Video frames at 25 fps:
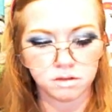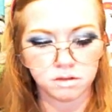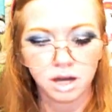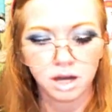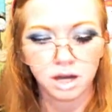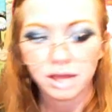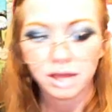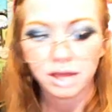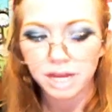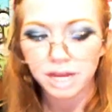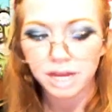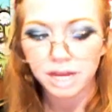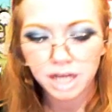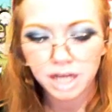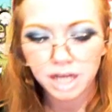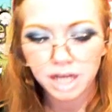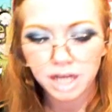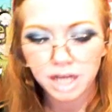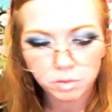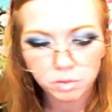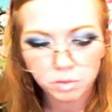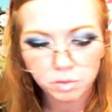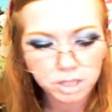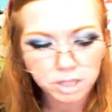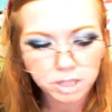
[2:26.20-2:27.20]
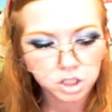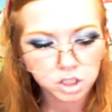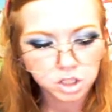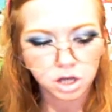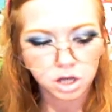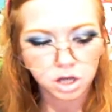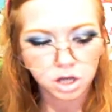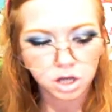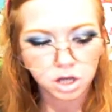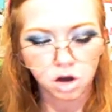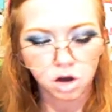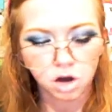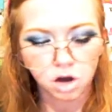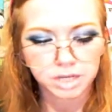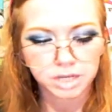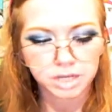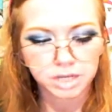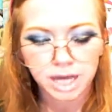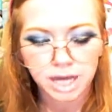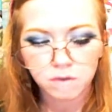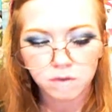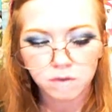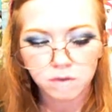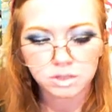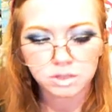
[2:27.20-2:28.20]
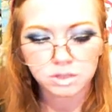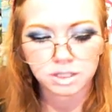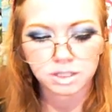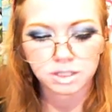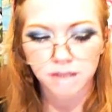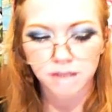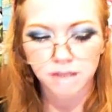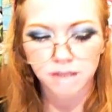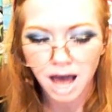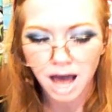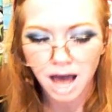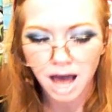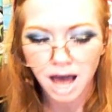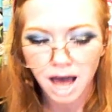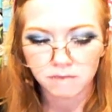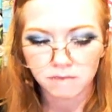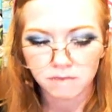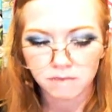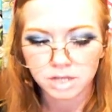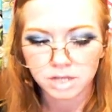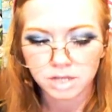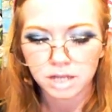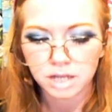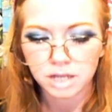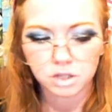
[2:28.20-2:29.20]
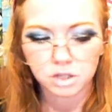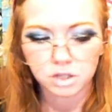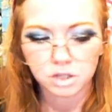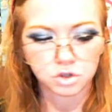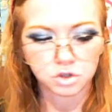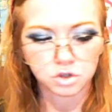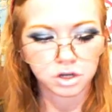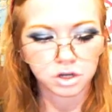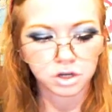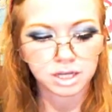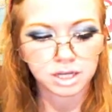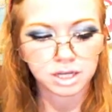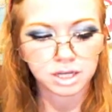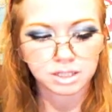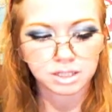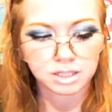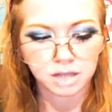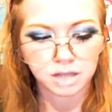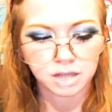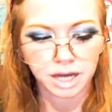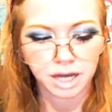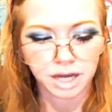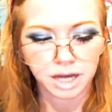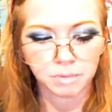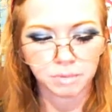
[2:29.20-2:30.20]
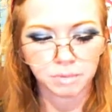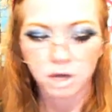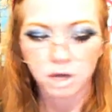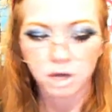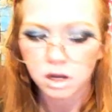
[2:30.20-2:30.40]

They never mention all of the countless lives this drug has claimed,